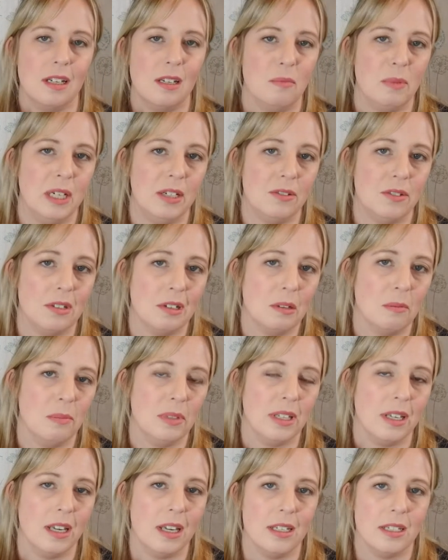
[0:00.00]
and about to
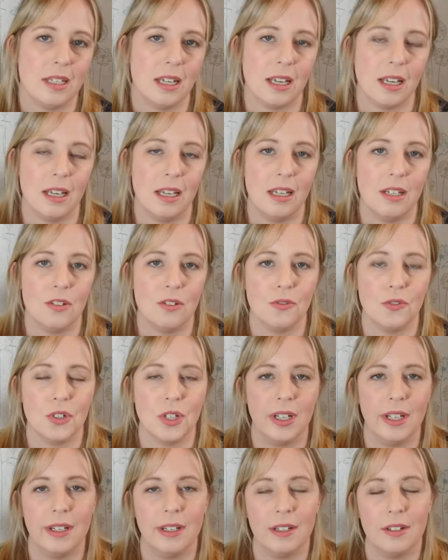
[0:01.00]
complete a decade of
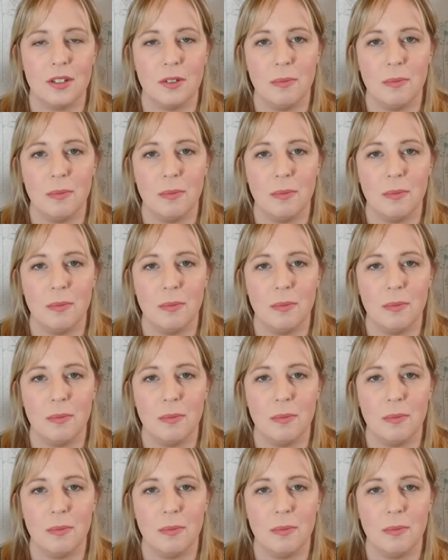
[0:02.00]
training